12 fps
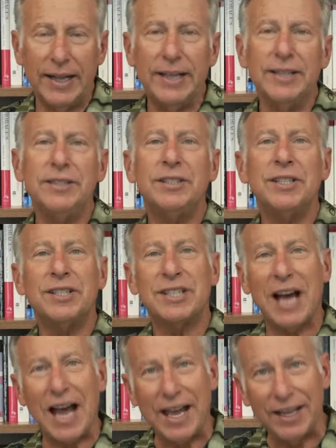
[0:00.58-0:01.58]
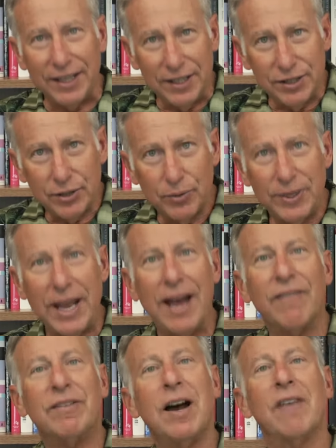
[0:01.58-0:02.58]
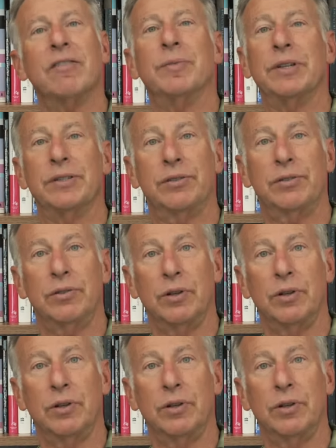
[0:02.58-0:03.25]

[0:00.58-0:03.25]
in societies, we have governments.